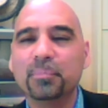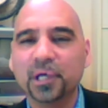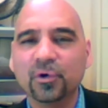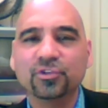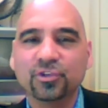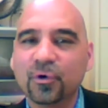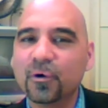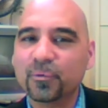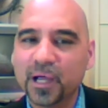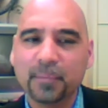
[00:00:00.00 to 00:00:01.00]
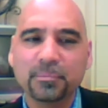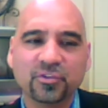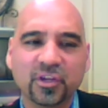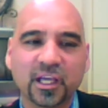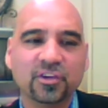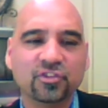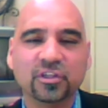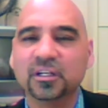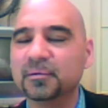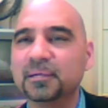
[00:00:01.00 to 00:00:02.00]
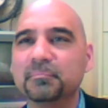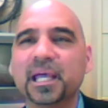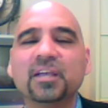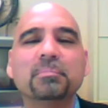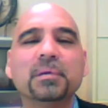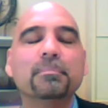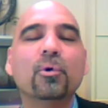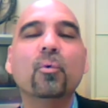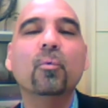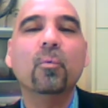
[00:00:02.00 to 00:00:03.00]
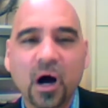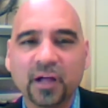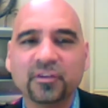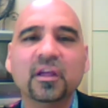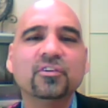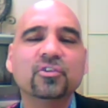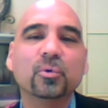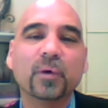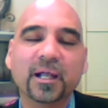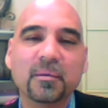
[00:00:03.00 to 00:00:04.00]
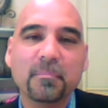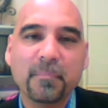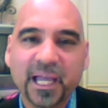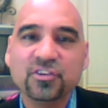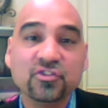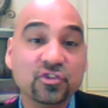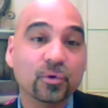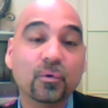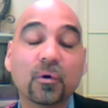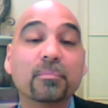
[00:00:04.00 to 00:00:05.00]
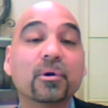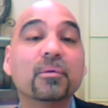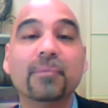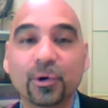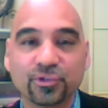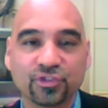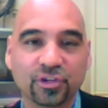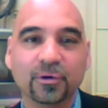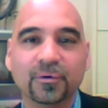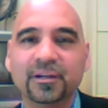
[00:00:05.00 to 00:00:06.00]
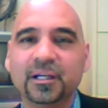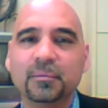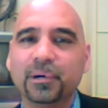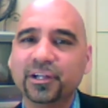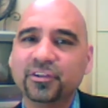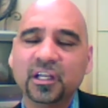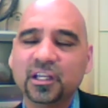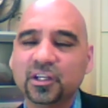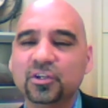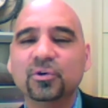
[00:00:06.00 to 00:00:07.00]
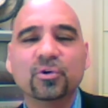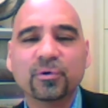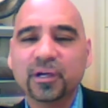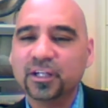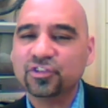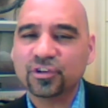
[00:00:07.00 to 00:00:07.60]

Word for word: that you do help build your reputation and make people want to recommend you or promote you